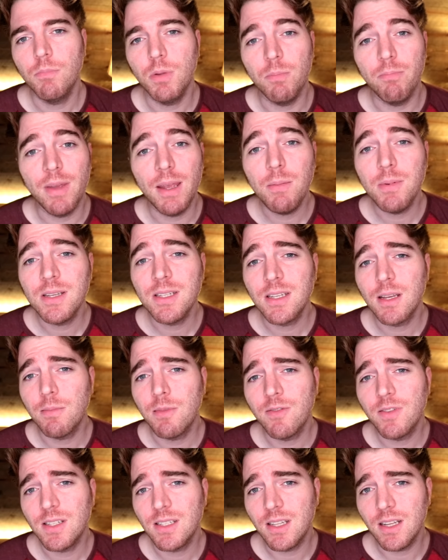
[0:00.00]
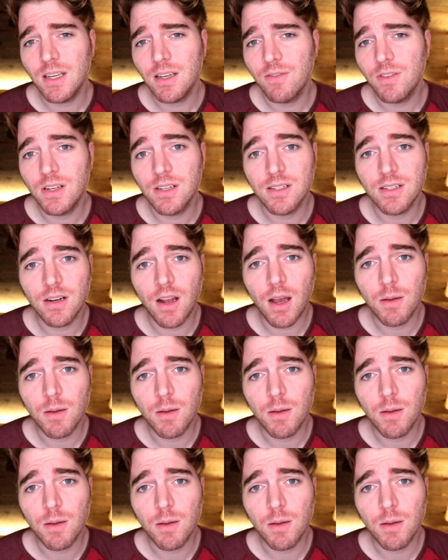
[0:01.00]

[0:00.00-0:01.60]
But maybe some of us think of it as an